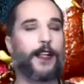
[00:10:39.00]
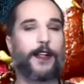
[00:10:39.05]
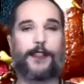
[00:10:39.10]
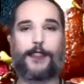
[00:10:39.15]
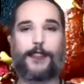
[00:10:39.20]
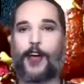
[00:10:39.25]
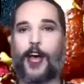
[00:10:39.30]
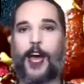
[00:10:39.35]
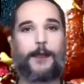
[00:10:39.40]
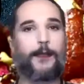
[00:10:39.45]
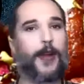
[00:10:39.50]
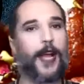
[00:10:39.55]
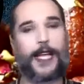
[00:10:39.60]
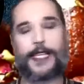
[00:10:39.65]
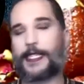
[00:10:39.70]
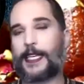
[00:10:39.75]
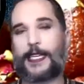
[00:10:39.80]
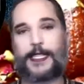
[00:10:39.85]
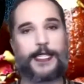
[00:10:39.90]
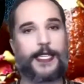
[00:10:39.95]
thought
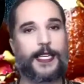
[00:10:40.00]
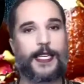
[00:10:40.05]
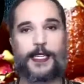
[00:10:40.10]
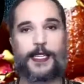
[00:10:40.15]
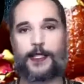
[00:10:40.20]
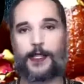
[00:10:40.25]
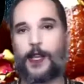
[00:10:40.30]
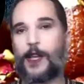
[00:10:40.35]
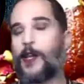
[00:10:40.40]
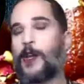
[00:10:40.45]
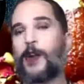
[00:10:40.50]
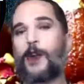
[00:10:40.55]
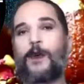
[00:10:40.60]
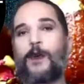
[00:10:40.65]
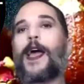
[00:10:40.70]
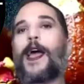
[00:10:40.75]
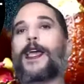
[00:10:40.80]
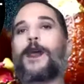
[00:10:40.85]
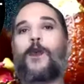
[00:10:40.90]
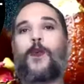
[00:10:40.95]
processes,
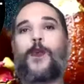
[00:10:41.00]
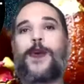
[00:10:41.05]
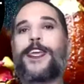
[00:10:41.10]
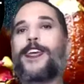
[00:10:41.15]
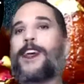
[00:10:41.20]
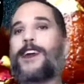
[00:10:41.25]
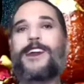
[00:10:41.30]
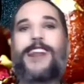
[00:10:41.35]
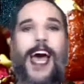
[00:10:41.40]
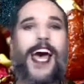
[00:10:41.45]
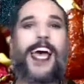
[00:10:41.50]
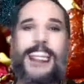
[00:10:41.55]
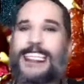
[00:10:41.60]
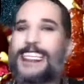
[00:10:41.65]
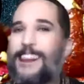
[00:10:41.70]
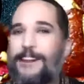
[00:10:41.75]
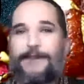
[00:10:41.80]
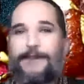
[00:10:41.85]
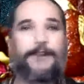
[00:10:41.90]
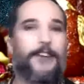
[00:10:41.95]
right? We are not
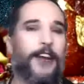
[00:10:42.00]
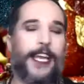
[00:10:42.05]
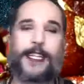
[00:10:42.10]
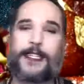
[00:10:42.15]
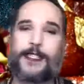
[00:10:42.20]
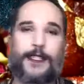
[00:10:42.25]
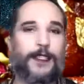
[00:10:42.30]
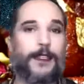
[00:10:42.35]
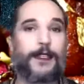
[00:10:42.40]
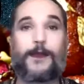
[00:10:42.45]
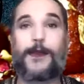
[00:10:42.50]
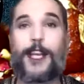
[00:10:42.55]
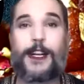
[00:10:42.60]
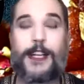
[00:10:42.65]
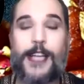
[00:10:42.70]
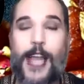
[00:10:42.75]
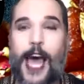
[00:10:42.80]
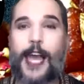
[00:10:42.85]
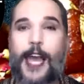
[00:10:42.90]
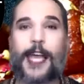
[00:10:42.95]
different. We are
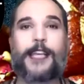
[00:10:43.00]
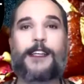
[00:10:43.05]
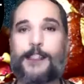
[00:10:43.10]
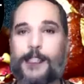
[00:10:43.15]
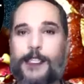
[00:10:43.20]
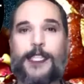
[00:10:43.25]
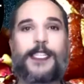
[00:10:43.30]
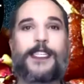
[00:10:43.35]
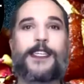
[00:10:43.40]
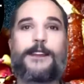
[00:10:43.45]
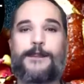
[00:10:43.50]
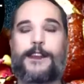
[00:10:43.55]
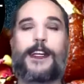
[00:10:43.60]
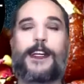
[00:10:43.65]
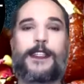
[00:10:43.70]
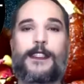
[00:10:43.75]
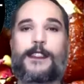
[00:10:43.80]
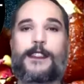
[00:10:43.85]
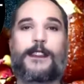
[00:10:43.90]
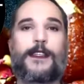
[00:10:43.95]
not actually
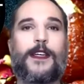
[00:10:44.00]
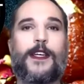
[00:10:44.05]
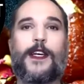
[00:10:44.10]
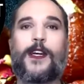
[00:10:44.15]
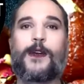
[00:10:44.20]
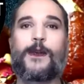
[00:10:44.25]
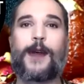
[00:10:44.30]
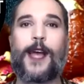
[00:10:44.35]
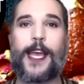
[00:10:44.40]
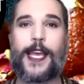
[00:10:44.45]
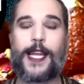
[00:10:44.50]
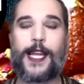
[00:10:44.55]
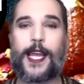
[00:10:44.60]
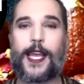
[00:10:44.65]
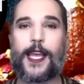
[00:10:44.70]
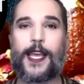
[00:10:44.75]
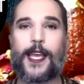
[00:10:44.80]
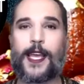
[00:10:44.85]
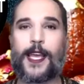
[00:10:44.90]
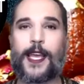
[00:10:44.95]
different,
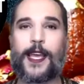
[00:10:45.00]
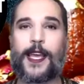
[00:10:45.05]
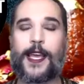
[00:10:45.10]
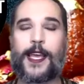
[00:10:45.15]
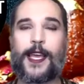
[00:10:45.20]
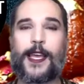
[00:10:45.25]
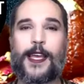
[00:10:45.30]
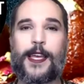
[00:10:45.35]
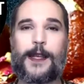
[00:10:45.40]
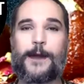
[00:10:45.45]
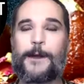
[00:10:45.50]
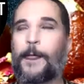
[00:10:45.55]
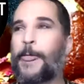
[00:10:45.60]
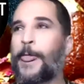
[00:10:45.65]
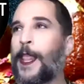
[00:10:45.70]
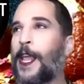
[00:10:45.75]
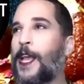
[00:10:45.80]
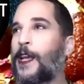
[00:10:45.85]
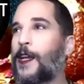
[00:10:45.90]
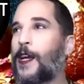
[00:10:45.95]
right?
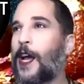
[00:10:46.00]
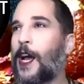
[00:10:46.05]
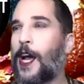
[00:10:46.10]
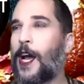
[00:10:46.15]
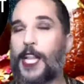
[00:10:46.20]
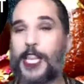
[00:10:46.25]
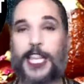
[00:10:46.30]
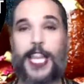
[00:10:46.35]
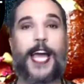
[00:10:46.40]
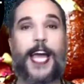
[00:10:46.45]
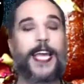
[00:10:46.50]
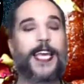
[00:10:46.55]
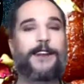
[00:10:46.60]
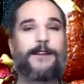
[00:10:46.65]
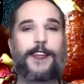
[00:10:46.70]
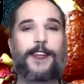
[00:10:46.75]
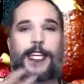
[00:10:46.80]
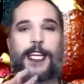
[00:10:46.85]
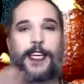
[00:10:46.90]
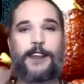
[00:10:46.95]
A lot,
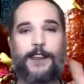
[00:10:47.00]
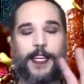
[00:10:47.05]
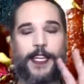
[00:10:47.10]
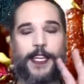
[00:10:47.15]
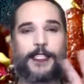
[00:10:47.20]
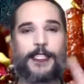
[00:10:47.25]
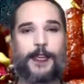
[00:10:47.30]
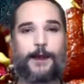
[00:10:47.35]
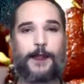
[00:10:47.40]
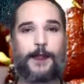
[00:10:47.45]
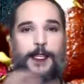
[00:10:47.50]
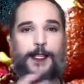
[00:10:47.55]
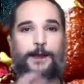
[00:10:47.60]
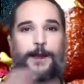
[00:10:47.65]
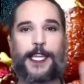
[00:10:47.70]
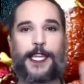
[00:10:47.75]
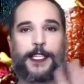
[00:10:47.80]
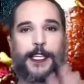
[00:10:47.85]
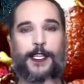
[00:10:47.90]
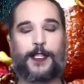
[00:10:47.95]
even in some of the
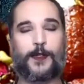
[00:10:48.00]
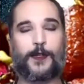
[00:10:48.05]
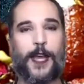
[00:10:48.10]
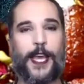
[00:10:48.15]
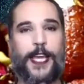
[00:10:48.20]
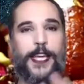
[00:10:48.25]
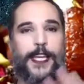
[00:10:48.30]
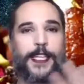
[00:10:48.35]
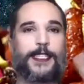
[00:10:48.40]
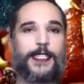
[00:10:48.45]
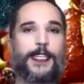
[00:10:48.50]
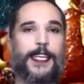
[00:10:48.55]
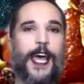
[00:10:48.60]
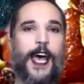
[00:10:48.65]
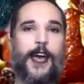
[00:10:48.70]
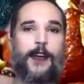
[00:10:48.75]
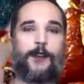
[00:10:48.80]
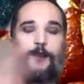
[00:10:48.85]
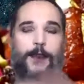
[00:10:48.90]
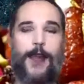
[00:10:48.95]
speeches, right? It's
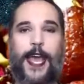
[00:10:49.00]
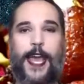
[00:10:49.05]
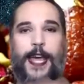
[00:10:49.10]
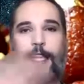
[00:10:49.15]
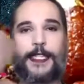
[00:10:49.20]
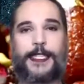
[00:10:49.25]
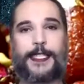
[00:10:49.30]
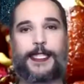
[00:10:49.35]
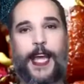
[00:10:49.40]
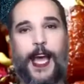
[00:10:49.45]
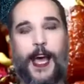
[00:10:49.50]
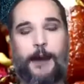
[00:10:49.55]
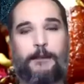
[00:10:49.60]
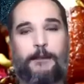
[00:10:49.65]
not red, it's not